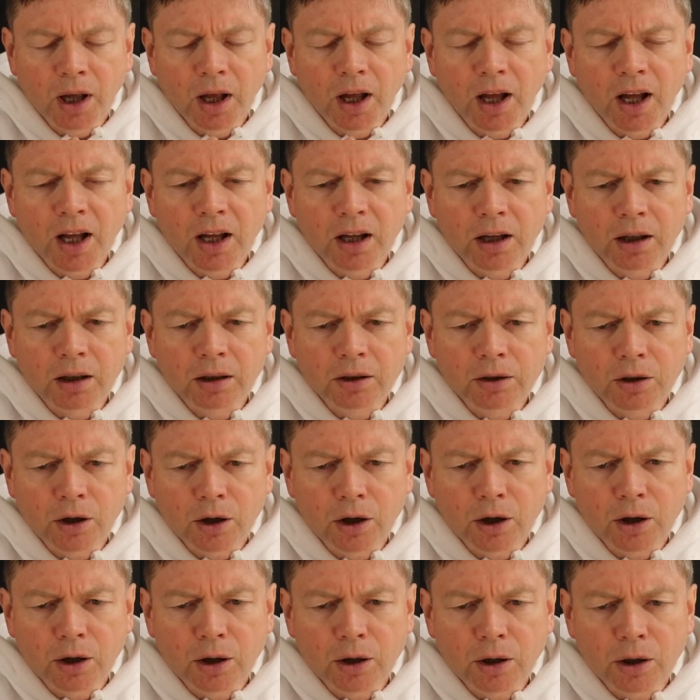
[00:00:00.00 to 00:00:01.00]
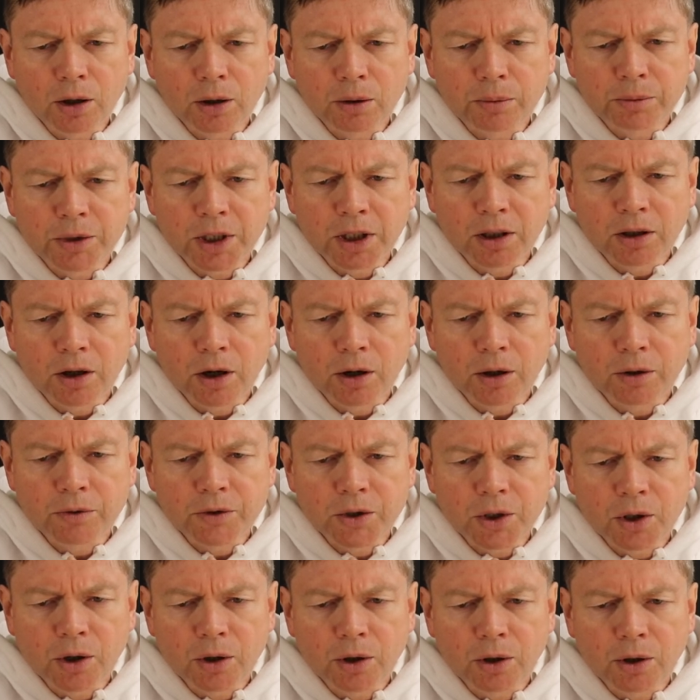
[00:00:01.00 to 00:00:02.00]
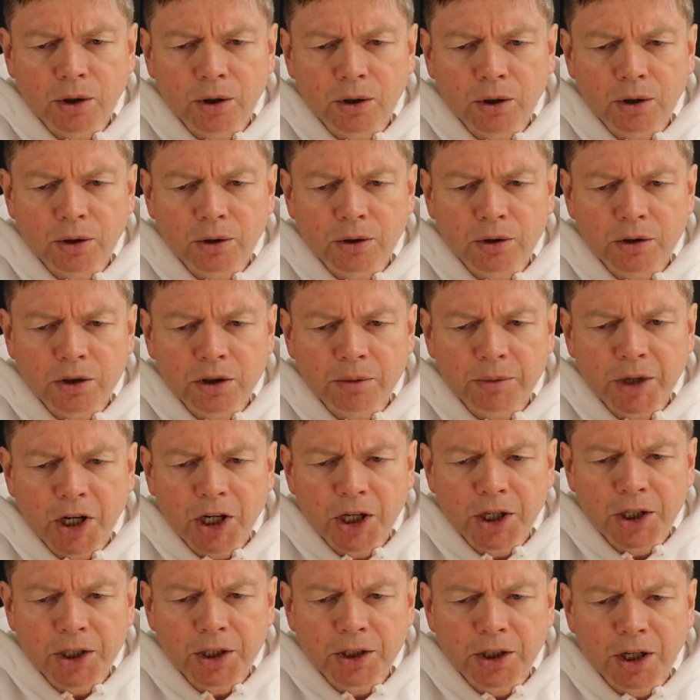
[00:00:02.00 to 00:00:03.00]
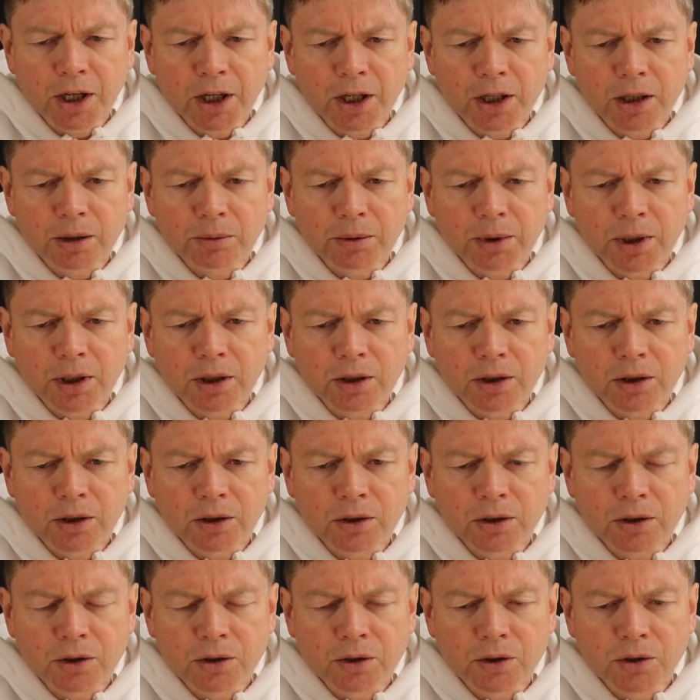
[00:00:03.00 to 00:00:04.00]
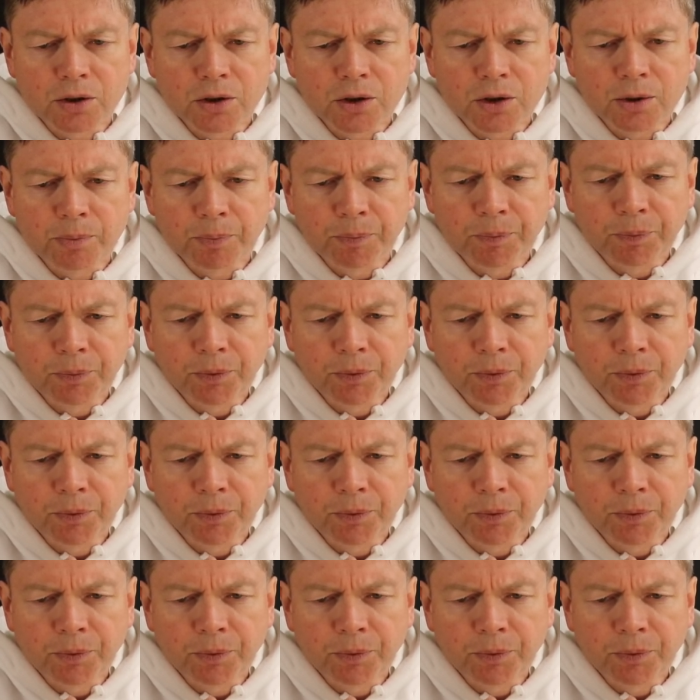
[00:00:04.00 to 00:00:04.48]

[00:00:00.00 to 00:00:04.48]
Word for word: An object of scorn to my neighbours,